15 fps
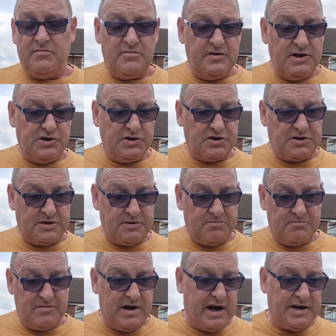you just
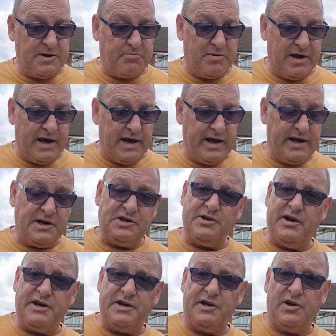add your pH, you
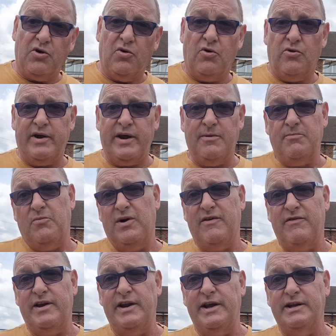add your chlorine, whatever
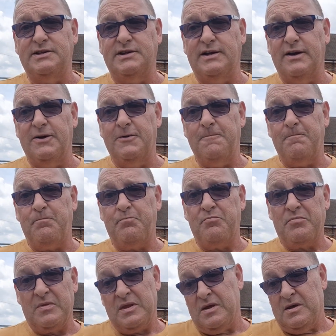you need to do.
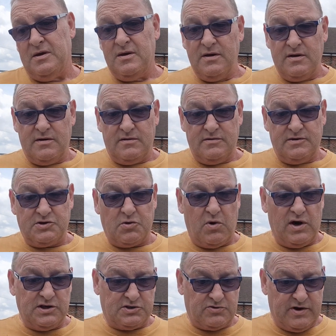It's
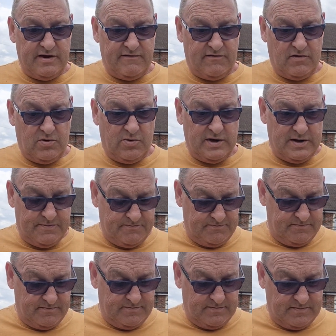quite straightforward.
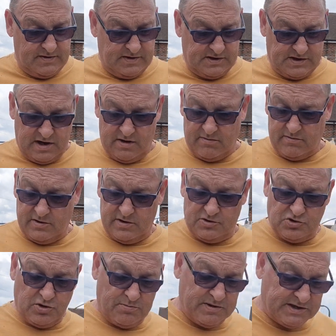So I'm going to
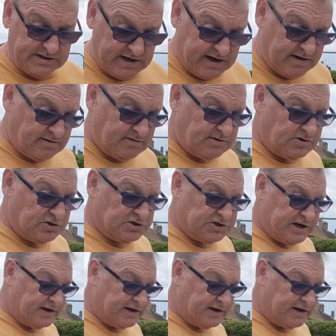drop this in, just check